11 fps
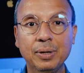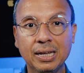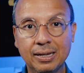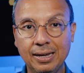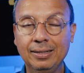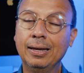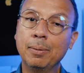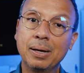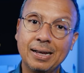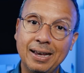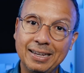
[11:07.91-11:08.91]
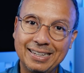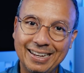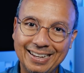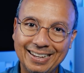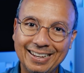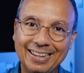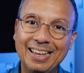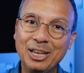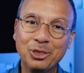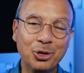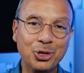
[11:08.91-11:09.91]
What brand is it?
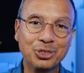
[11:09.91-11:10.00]
Toyota.